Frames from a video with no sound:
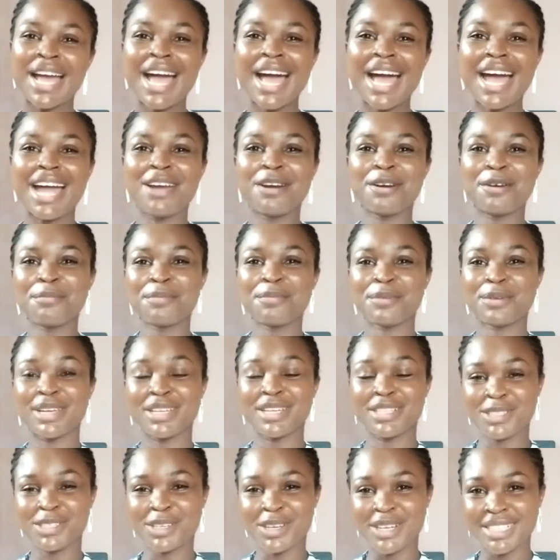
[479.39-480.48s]
I hope you
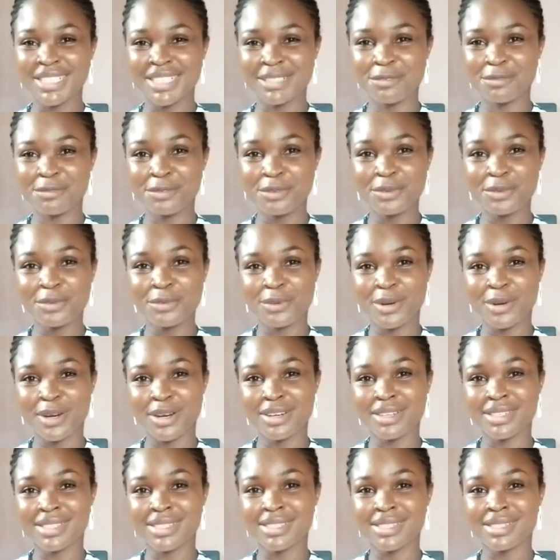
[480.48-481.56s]
enjoyed the few
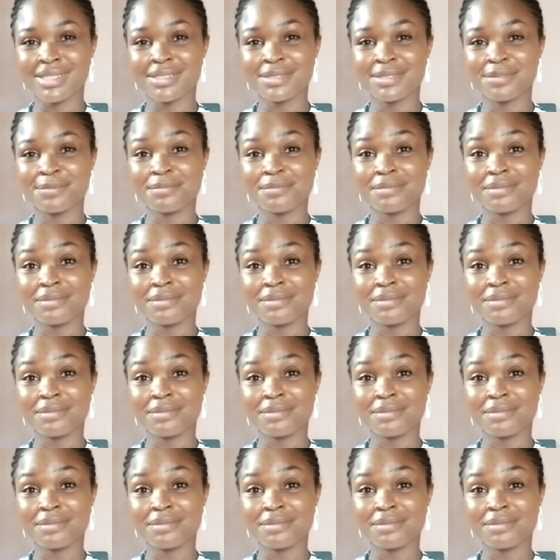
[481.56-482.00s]
words,